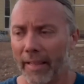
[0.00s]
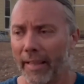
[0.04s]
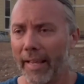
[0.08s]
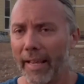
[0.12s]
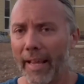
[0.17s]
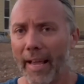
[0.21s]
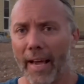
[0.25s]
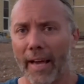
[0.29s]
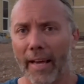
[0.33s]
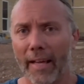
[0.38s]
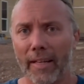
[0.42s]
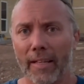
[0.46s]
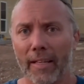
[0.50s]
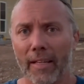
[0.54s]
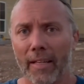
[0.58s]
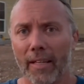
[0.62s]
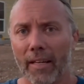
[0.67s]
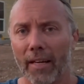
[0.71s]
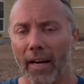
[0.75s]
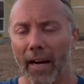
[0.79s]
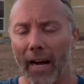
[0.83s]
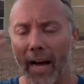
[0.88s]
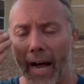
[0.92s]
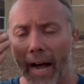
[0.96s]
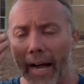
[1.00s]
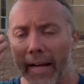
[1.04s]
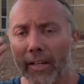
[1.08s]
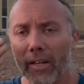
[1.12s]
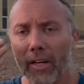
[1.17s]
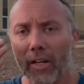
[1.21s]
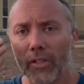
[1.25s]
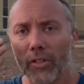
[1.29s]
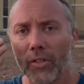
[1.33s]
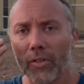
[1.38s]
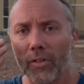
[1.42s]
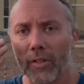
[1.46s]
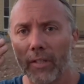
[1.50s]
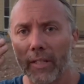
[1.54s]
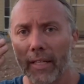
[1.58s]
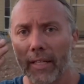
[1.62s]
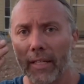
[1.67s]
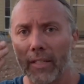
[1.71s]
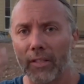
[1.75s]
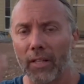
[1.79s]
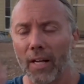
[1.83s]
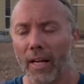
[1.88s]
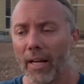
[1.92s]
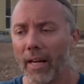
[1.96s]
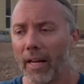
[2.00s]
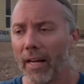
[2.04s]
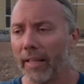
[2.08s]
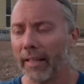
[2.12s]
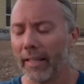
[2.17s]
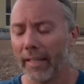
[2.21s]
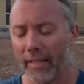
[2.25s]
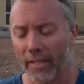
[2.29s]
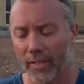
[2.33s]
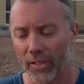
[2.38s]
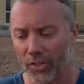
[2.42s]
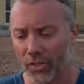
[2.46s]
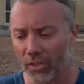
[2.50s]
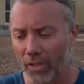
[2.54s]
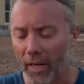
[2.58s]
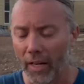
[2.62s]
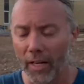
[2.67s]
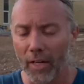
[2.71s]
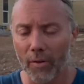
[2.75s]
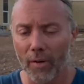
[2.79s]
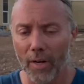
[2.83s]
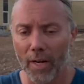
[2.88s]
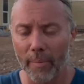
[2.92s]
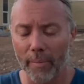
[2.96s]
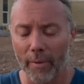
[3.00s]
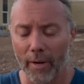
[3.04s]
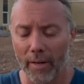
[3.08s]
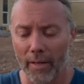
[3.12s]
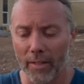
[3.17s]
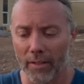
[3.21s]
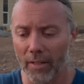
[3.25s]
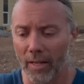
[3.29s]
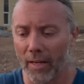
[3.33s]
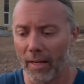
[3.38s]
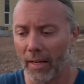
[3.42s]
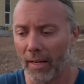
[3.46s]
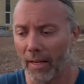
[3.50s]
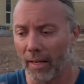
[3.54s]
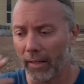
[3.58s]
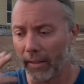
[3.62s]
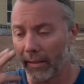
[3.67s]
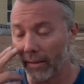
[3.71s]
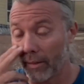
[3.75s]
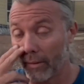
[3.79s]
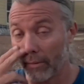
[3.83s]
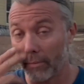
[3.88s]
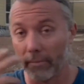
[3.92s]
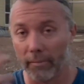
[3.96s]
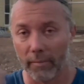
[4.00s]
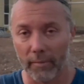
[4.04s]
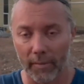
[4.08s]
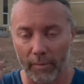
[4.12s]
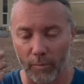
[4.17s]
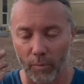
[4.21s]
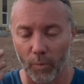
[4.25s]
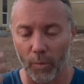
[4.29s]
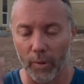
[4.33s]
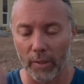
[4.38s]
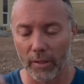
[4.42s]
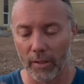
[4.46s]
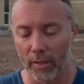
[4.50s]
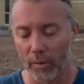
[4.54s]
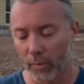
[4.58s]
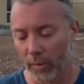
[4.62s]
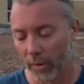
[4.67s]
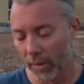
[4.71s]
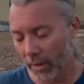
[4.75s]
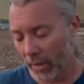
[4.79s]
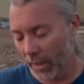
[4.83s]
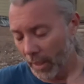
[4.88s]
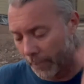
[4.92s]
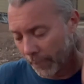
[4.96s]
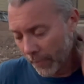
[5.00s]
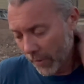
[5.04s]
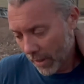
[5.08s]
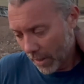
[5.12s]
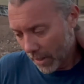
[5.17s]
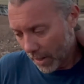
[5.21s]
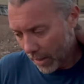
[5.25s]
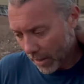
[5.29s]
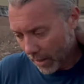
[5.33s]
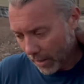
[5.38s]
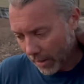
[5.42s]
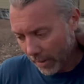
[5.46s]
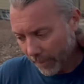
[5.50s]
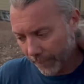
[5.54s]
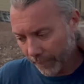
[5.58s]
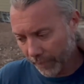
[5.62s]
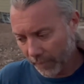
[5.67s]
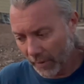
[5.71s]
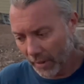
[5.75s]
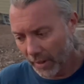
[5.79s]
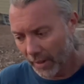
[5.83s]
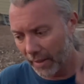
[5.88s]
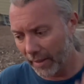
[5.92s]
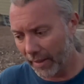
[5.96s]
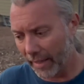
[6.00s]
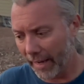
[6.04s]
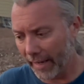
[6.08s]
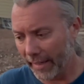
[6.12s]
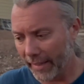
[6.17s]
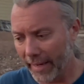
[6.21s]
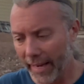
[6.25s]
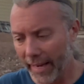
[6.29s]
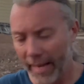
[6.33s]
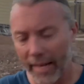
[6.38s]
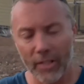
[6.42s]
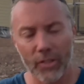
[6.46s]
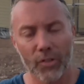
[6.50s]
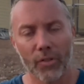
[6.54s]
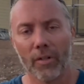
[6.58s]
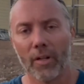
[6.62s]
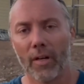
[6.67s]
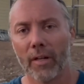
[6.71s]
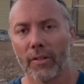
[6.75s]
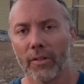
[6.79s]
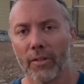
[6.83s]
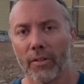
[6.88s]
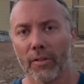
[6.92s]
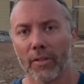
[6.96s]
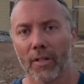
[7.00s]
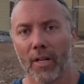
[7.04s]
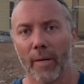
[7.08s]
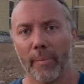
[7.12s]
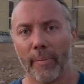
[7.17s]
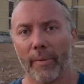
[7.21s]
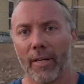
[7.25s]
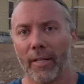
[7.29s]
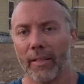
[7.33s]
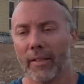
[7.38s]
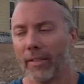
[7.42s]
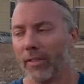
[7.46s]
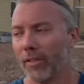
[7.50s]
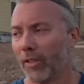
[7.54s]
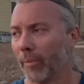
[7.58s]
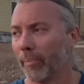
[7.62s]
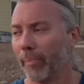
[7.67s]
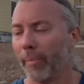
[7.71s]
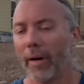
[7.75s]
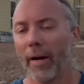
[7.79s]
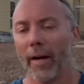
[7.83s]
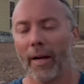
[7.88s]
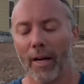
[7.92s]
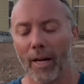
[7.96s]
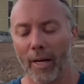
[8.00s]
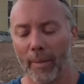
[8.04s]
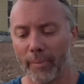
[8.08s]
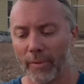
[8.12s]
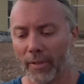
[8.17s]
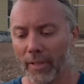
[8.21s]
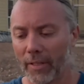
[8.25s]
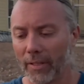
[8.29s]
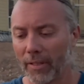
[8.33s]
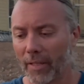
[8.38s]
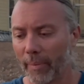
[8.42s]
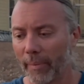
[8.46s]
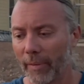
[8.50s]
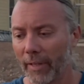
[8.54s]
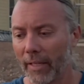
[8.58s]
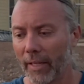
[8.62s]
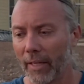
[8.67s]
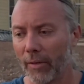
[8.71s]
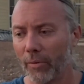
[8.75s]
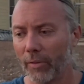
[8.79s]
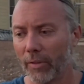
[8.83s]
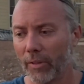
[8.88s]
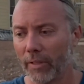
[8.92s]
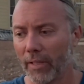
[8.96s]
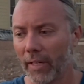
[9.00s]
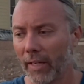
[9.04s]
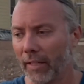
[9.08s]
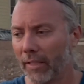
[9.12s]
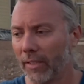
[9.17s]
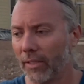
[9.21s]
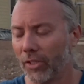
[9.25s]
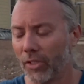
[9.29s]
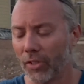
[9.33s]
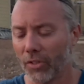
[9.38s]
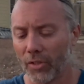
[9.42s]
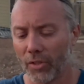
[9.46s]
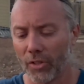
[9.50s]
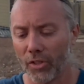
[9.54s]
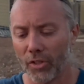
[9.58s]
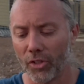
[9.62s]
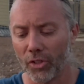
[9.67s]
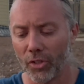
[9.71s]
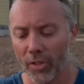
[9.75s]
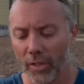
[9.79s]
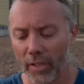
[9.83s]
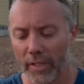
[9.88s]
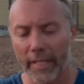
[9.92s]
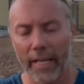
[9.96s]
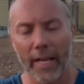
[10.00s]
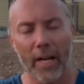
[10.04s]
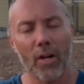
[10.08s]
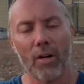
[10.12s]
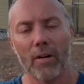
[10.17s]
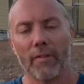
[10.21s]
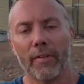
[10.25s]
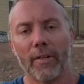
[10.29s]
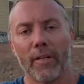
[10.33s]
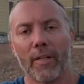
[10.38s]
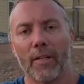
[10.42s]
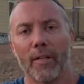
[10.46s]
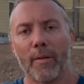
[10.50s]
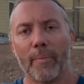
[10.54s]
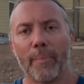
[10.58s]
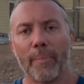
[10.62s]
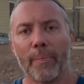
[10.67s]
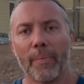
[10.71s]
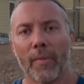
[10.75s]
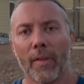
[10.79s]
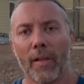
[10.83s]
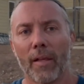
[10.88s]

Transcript: they had an eye doctor look at his eye. They did a sonogram on his eye, the one good one. Um, they had cancer doctors come in. They took biopsies. I mean, they would, they just took care of him